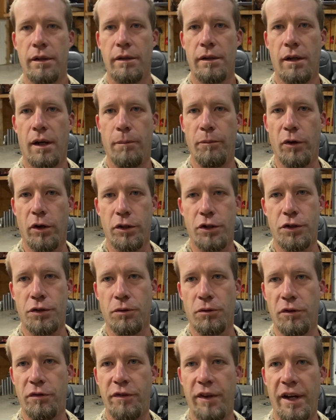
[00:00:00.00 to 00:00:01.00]
I'm not
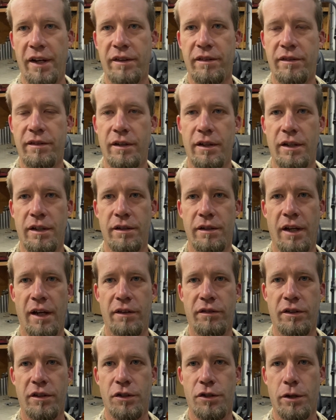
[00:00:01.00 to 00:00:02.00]
sure if that
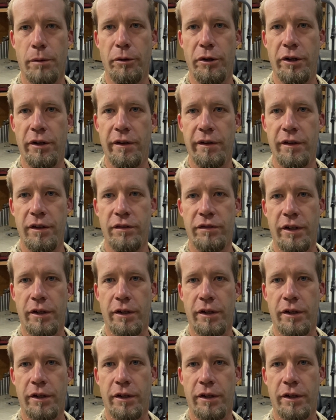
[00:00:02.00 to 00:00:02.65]
has contributed to this.